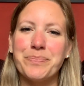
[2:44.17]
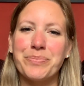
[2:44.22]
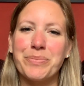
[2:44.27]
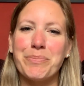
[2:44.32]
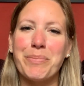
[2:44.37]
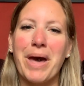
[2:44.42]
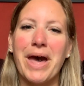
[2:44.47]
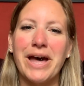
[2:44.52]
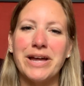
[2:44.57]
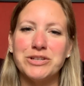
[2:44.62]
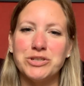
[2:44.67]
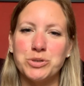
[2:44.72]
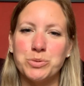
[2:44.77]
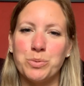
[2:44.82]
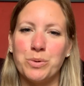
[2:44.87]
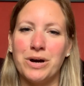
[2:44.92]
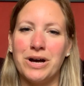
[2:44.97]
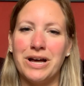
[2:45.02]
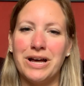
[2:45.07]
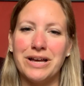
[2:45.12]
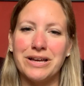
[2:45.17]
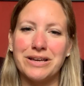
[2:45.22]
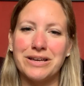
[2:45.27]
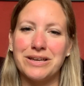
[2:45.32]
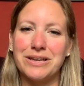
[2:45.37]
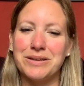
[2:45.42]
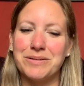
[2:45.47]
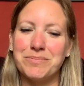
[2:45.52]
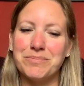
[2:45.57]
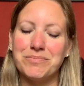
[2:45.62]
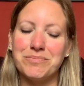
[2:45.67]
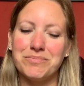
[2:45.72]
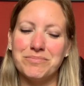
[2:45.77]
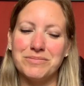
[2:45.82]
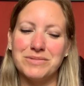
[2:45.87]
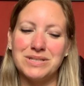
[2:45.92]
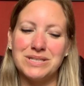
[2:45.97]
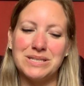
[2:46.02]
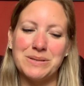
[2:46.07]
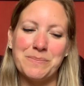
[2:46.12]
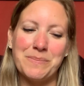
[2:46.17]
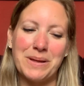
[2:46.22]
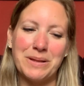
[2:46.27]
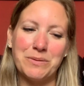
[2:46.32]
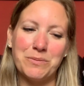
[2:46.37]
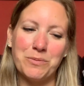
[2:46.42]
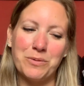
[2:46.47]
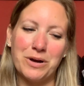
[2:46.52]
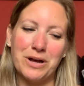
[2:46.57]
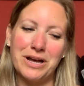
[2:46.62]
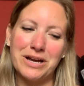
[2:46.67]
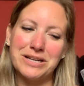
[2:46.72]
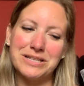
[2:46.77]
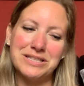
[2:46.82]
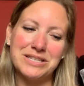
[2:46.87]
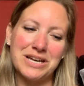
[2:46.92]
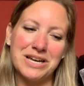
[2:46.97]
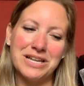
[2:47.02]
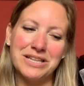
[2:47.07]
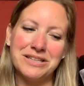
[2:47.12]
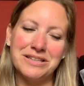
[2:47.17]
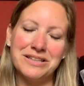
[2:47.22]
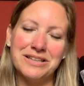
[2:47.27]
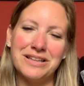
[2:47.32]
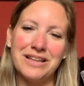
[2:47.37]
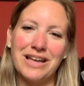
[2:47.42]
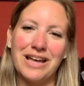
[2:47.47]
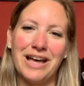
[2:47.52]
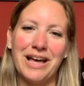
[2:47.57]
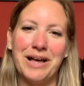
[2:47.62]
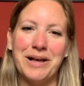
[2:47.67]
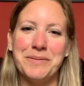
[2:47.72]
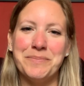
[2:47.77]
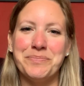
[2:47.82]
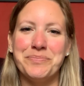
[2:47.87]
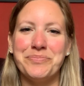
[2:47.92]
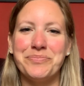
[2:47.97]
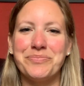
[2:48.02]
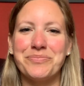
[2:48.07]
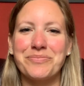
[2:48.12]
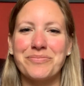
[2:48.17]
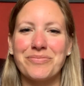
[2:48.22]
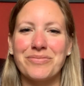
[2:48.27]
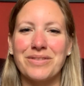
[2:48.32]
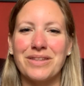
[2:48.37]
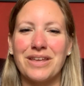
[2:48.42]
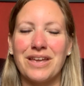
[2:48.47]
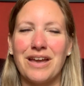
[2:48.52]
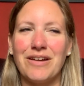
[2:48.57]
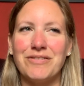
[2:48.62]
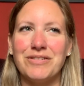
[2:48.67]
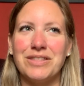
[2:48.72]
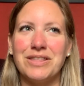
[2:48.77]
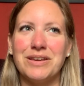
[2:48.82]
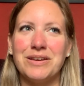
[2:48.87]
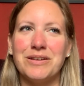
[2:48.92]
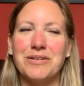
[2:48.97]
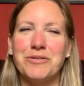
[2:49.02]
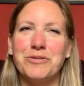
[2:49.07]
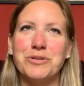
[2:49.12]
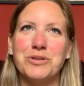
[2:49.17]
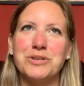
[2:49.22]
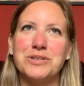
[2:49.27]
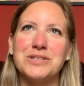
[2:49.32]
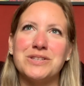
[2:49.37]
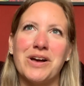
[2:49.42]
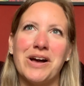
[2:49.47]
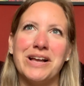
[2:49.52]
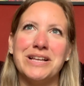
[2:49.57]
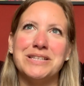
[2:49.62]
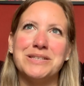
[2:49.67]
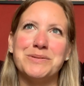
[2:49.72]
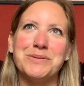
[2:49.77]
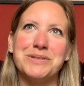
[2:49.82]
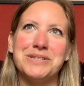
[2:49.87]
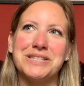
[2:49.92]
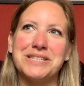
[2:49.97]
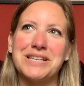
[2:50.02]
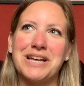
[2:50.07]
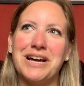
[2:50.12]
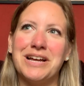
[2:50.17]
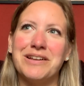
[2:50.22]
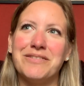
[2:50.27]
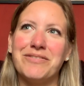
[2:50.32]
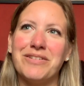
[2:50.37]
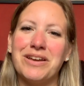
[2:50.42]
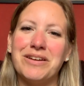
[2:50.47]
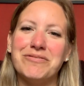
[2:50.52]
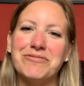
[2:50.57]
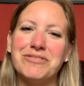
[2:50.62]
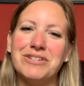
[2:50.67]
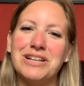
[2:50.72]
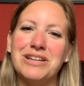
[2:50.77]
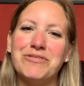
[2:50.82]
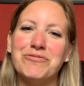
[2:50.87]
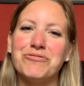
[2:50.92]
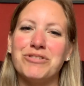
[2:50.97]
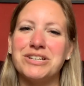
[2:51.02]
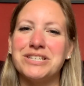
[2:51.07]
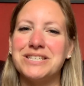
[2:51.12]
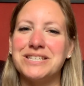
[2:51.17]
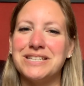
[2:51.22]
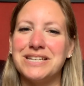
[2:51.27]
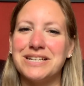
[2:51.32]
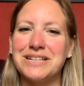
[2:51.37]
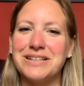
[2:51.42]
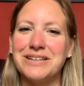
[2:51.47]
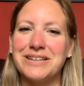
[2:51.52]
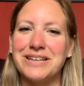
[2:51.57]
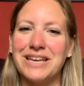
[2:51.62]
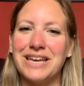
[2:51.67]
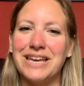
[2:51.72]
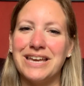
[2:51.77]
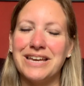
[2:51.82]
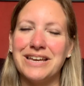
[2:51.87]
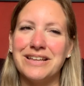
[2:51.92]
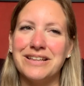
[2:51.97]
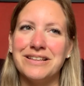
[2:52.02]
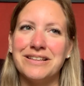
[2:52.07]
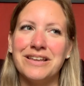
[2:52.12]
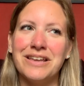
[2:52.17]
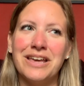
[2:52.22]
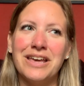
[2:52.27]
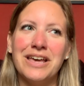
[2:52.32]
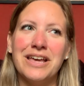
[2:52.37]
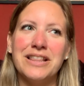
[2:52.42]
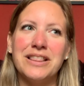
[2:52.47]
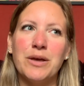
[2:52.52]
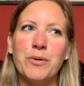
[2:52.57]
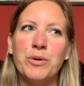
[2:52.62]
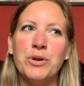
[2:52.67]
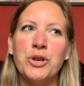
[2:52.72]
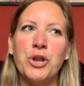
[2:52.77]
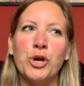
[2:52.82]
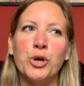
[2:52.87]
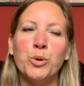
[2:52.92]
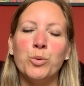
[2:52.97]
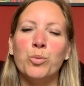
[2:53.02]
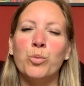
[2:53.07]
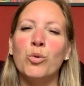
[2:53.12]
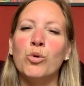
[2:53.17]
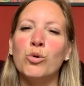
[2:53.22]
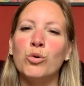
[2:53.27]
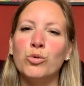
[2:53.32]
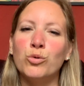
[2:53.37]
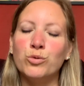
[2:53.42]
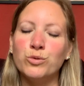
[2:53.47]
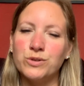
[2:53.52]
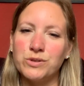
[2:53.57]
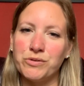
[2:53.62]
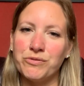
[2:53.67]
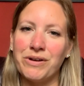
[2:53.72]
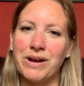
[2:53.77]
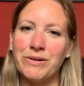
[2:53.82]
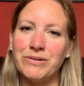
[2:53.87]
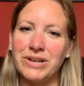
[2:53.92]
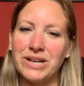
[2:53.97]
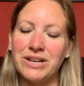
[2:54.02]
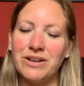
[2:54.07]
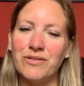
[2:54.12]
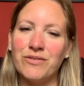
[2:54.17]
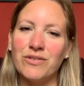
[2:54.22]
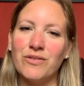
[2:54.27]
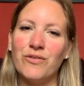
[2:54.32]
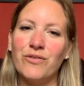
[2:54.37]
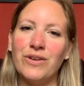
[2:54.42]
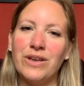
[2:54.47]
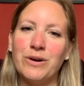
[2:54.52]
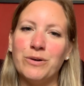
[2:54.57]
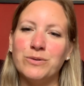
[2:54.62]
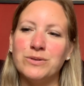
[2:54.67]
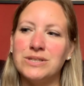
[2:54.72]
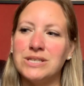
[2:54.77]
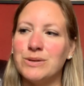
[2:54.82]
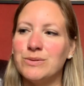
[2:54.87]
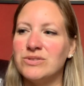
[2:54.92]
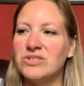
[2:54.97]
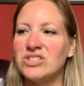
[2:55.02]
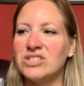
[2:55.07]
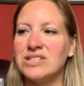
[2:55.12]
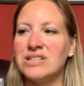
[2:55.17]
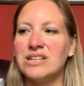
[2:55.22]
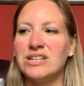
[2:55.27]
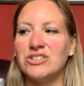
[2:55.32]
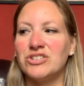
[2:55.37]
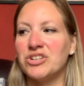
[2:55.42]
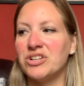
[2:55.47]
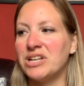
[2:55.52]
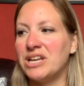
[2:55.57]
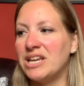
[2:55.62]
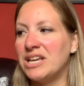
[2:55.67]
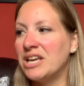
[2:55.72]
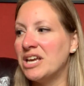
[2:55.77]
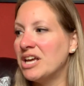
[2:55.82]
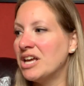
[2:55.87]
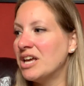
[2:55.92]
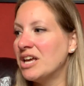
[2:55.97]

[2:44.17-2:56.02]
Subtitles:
patchwork, cement work done, everything, all the signs were just kind of like really rustic looking, and there were no walls around any of the fields. It was just literally